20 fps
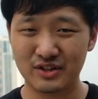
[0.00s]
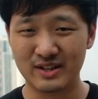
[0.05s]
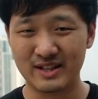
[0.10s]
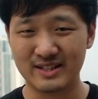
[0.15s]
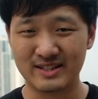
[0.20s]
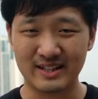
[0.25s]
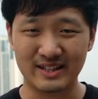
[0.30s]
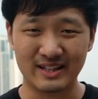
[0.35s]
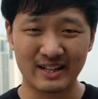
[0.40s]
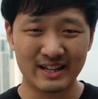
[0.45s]

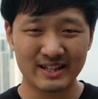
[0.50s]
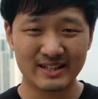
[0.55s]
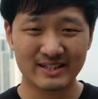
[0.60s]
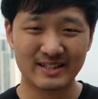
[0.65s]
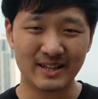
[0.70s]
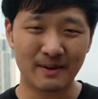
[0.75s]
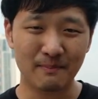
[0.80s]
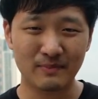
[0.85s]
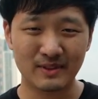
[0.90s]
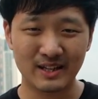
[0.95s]
Is it
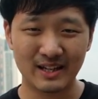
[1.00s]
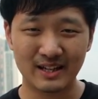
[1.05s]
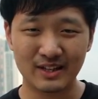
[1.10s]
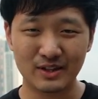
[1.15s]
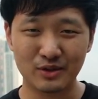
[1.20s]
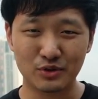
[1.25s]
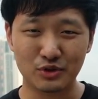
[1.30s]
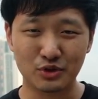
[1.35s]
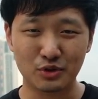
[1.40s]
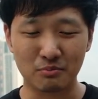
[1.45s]

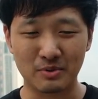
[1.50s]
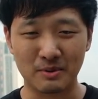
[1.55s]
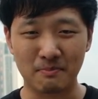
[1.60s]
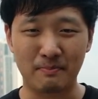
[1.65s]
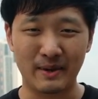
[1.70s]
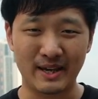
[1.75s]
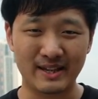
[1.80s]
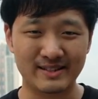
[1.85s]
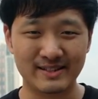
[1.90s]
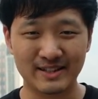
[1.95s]
something you should be
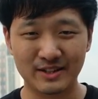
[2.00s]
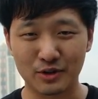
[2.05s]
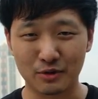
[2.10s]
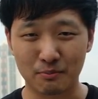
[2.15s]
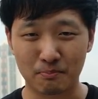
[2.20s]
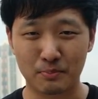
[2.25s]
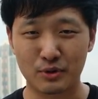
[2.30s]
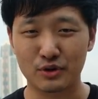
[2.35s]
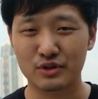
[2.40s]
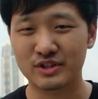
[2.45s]
basing your
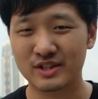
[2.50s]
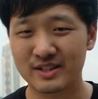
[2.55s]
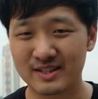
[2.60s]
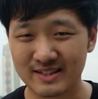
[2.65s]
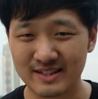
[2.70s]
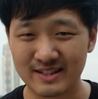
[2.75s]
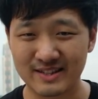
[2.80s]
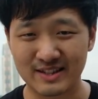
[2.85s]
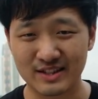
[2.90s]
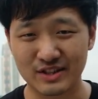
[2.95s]
purchase
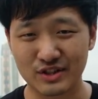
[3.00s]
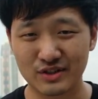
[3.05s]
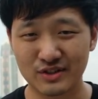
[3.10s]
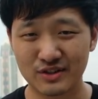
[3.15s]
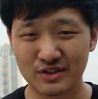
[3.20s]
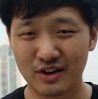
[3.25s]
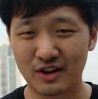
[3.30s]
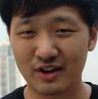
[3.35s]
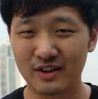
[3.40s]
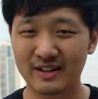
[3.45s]

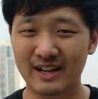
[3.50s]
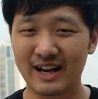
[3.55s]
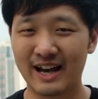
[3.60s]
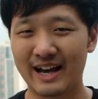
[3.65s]
decisions on?